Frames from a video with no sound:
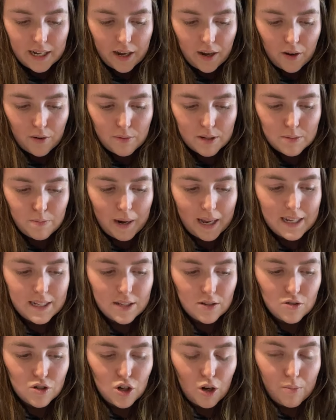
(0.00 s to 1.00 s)
I always place it
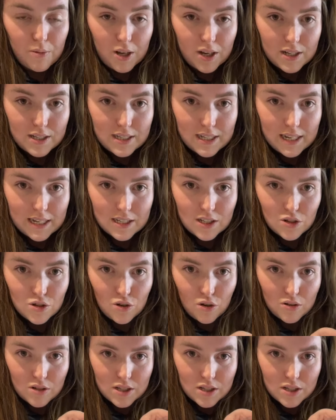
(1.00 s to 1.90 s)
on top, and you can see it's not